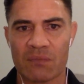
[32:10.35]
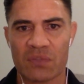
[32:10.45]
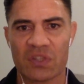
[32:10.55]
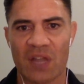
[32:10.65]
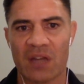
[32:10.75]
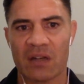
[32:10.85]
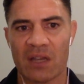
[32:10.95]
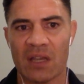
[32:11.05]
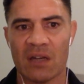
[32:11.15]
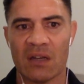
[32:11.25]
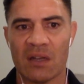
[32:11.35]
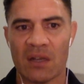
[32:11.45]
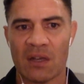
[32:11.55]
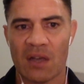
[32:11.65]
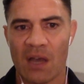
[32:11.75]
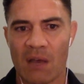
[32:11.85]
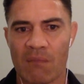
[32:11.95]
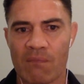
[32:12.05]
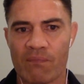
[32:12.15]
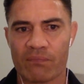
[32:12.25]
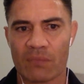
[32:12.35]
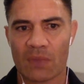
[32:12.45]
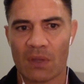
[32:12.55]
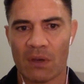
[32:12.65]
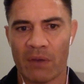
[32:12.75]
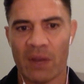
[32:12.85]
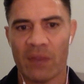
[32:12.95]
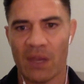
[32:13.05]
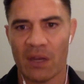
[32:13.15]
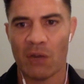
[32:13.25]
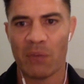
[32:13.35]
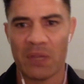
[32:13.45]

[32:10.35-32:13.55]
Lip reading: started again around that. And